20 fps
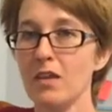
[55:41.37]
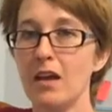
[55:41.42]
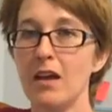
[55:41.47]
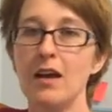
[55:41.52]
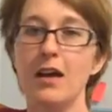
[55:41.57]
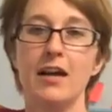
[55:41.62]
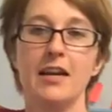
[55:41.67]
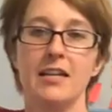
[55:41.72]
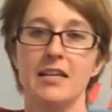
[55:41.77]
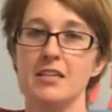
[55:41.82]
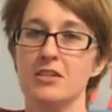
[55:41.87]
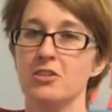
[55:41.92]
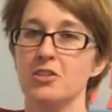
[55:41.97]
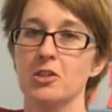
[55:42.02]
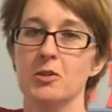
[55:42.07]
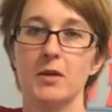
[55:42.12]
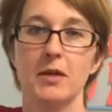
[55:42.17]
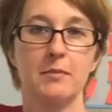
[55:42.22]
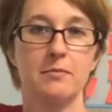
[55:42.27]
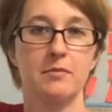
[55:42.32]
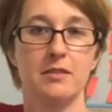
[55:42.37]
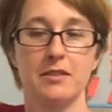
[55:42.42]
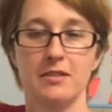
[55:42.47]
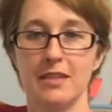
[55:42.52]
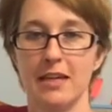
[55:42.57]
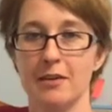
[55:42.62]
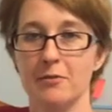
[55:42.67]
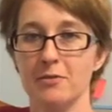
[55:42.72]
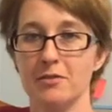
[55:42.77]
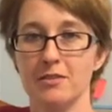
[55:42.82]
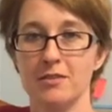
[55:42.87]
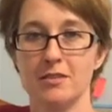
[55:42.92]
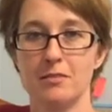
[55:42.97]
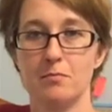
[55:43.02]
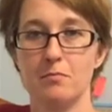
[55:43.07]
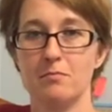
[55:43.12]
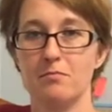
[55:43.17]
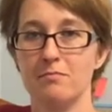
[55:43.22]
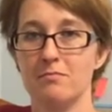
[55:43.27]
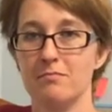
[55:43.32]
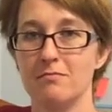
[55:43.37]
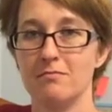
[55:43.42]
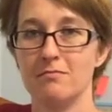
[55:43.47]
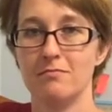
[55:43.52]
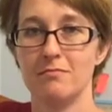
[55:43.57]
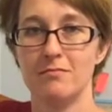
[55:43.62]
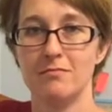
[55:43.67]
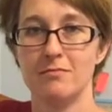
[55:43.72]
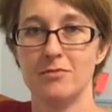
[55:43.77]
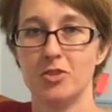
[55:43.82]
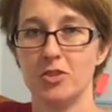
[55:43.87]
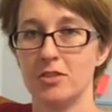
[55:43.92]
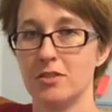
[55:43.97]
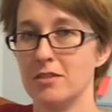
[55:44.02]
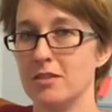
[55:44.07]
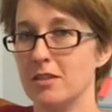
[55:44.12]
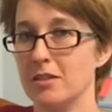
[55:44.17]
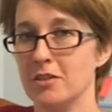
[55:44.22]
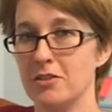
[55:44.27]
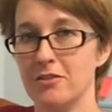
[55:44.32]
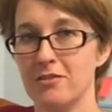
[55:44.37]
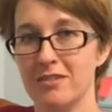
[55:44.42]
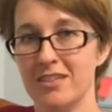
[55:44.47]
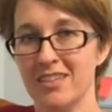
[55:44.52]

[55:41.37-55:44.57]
I didn't show up because I was just, just tired.